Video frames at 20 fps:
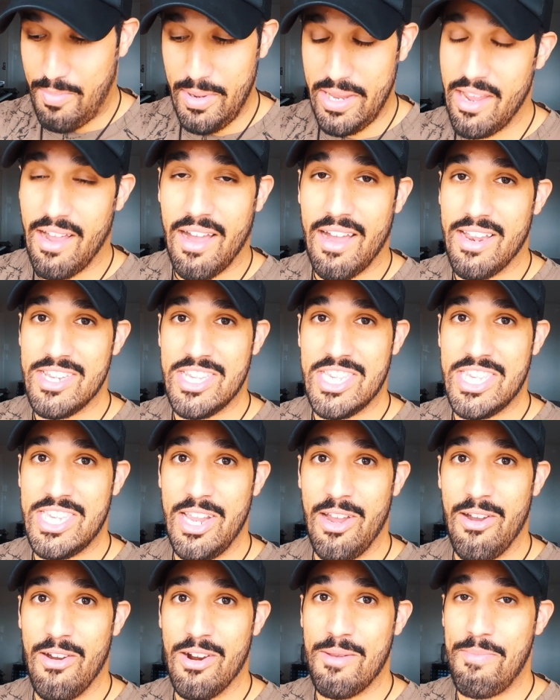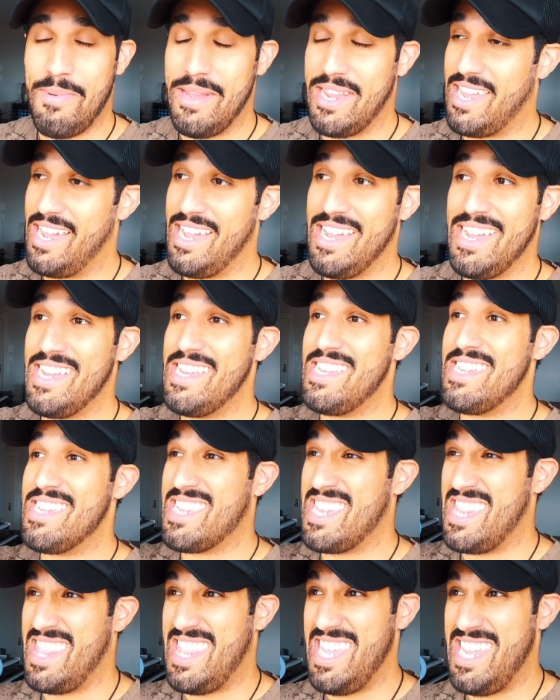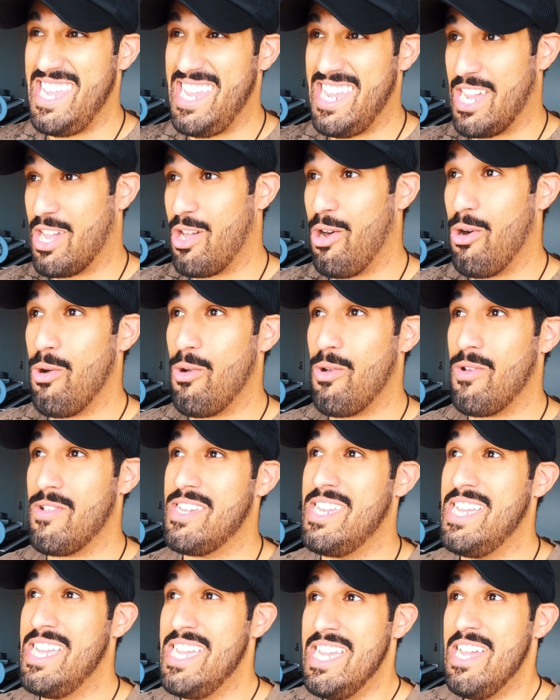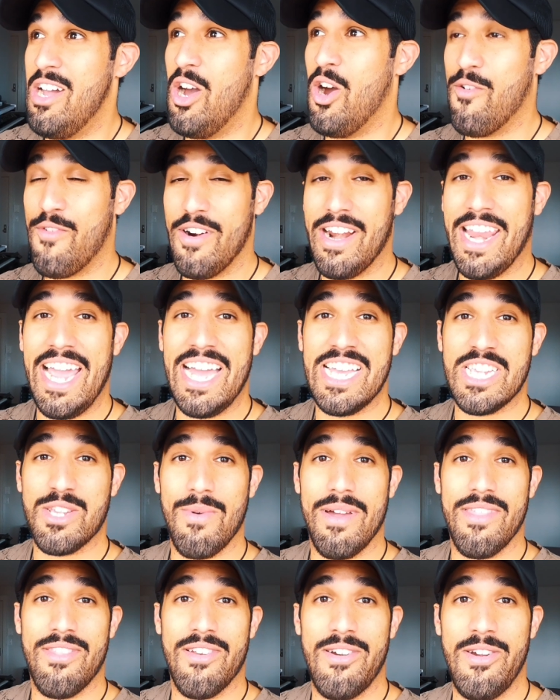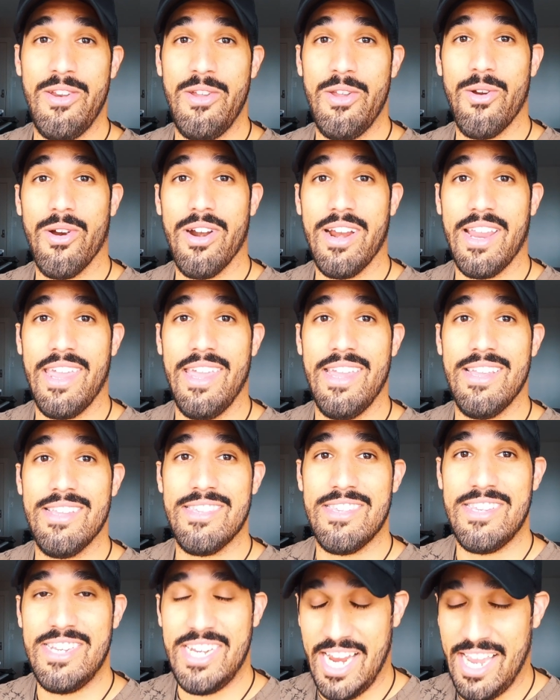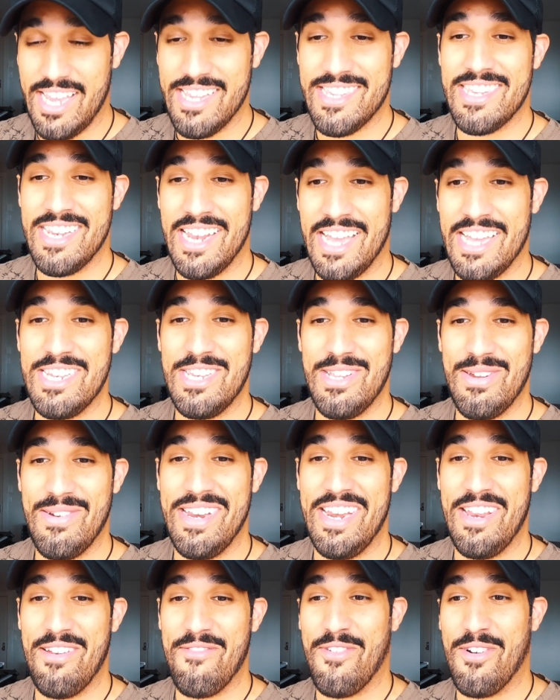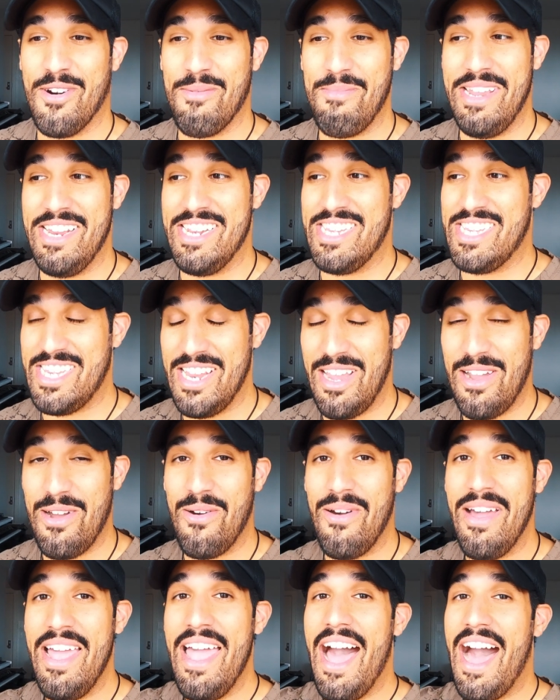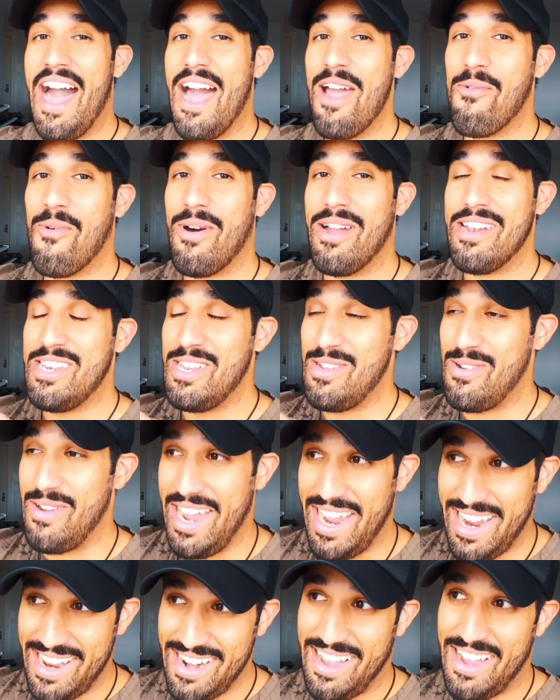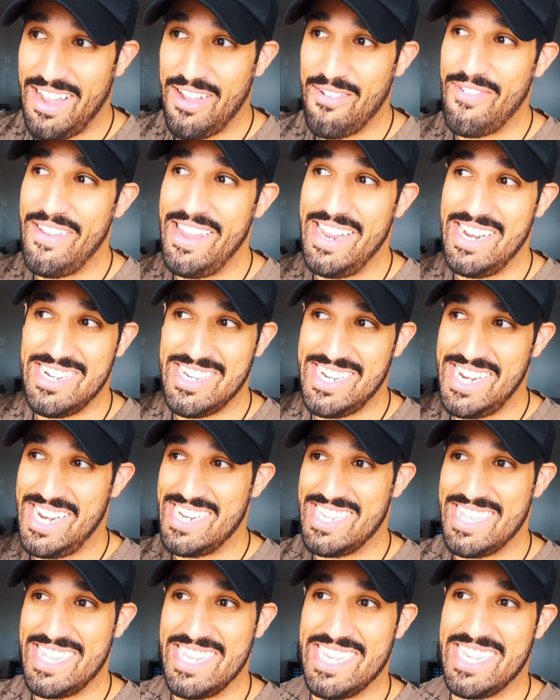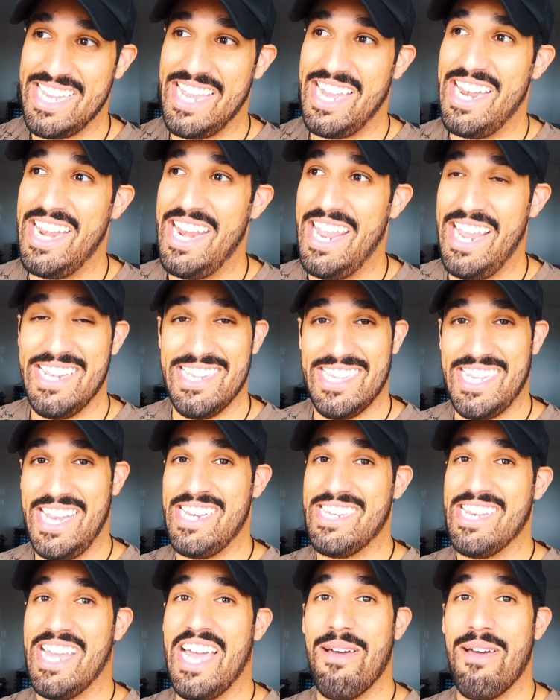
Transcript: Beyond stoked because the cold, overcast weather in New York is just not doing it for me. So I want to head off and chase the sun, and St.